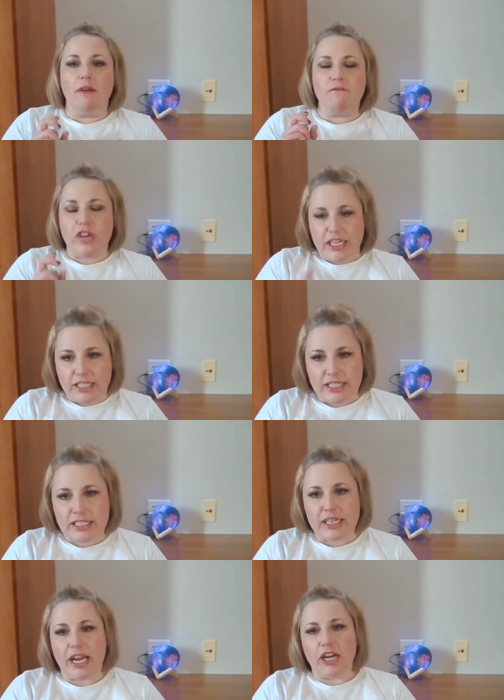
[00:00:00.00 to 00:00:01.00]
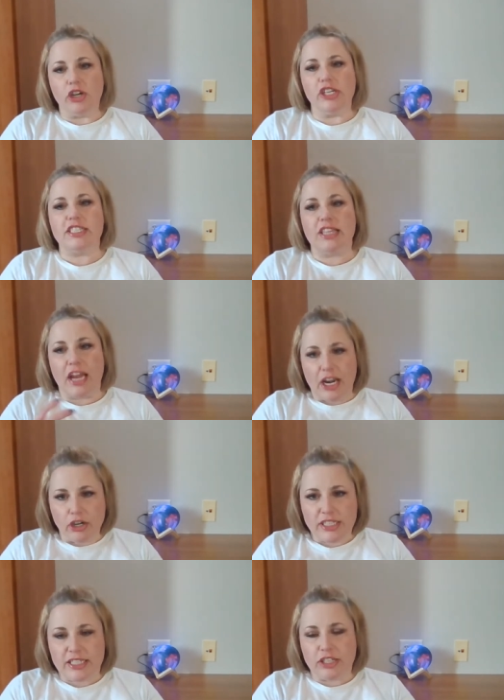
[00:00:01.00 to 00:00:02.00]
Venus and Aries, the
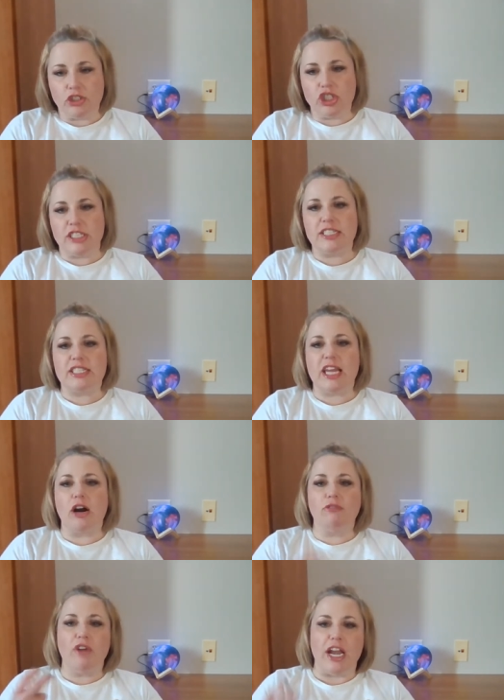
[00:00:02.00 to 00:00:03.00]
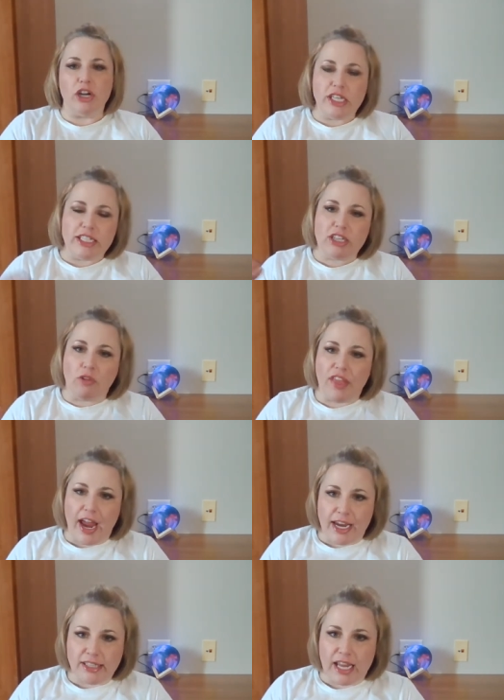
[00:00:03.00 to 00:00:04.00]
Aries energy itself, Aries on the
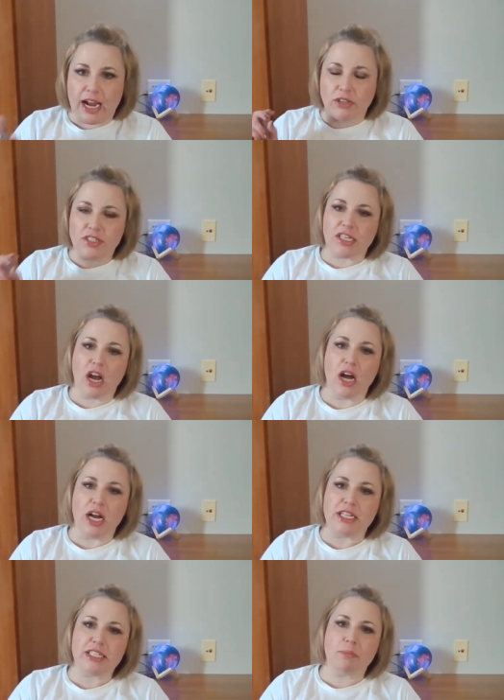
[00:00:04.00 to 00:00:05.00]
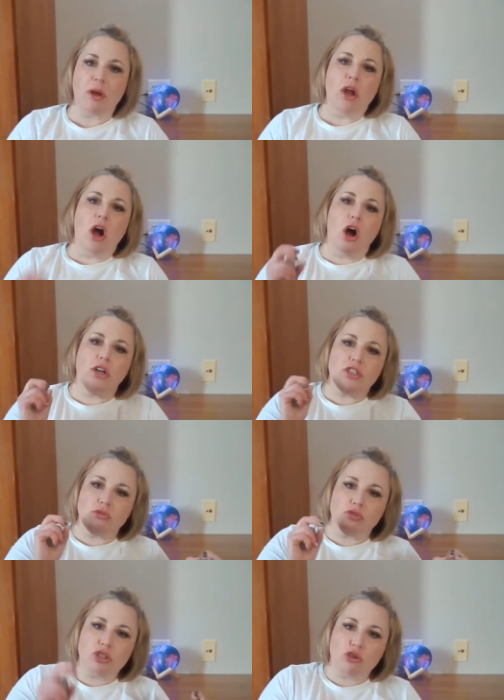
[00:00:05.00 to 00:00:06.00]
eighth house cusp,
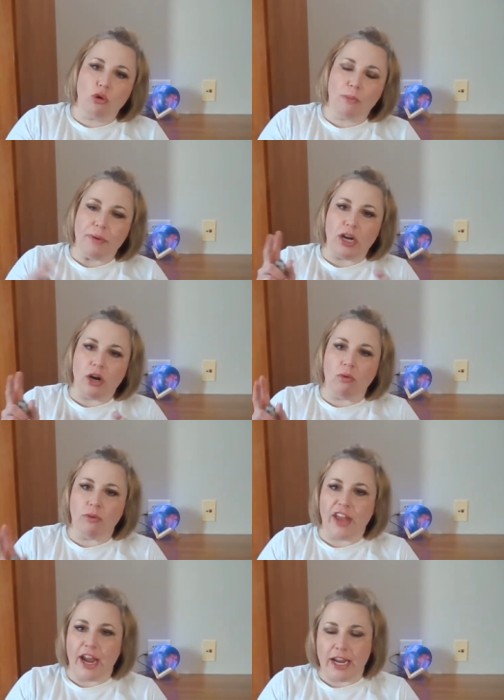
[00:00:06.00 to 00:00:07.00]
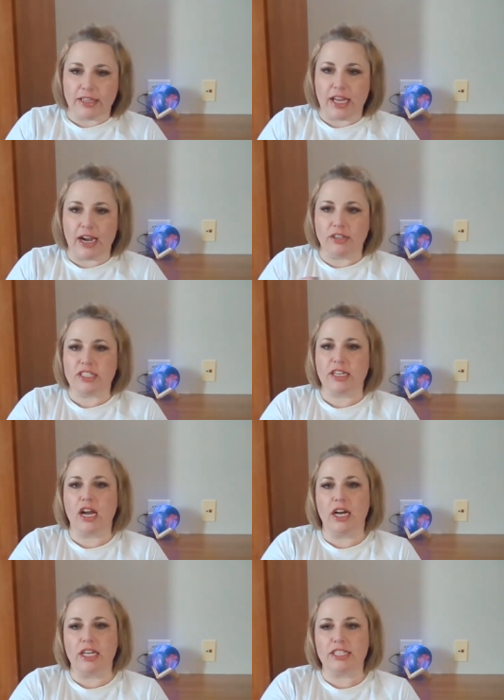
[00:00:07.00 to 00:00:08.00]
also Scorpio on the eighth house
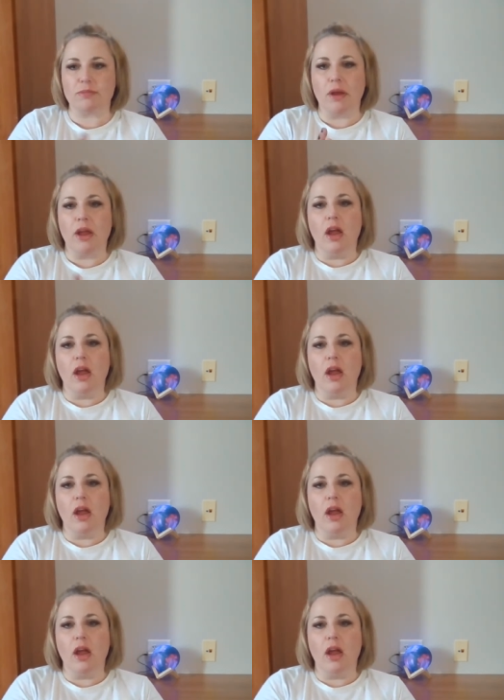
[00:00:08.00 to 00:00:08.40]
cusp.